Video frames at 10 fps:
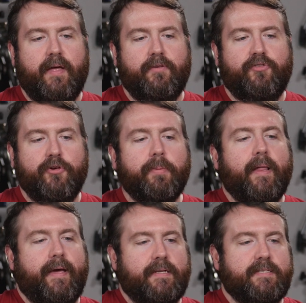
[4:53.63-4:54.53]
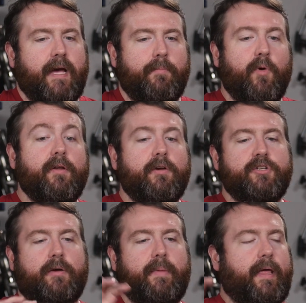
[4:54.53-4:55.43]
that do play against type, whether you're
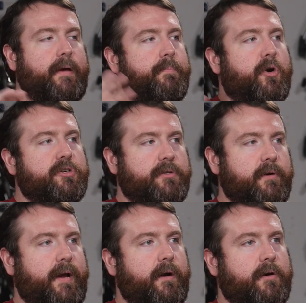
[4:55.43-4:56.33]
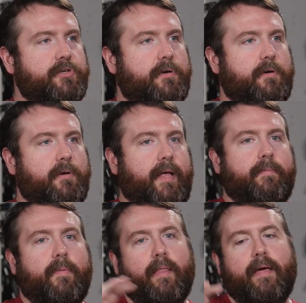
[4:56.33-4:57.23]
talking about like personal character
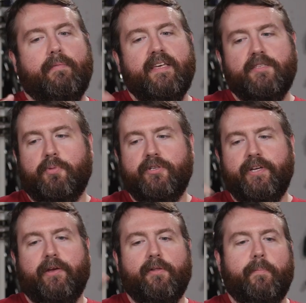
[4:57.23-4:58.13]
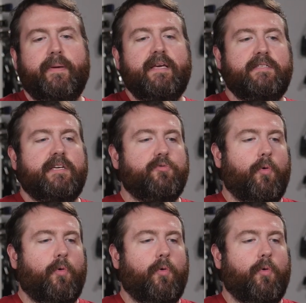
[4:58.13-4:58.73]
like like this particular PC